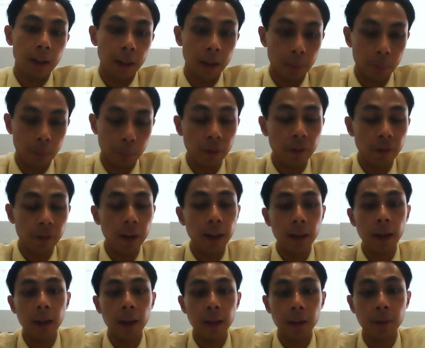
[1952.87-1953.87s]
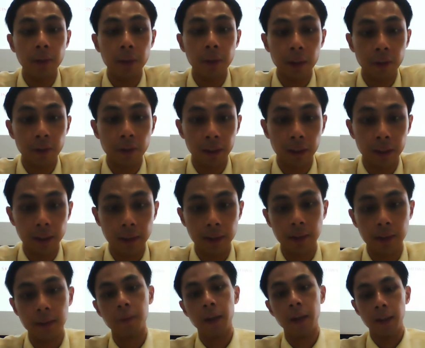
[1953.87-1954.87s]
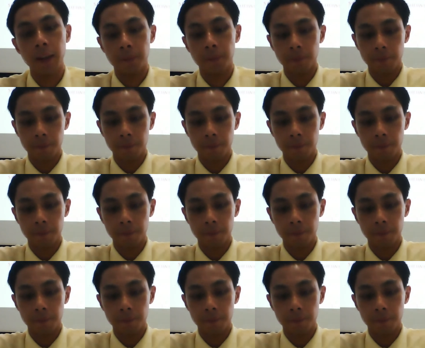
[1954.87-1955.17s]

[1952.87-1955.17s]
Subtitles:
prevent any trigger factors, right?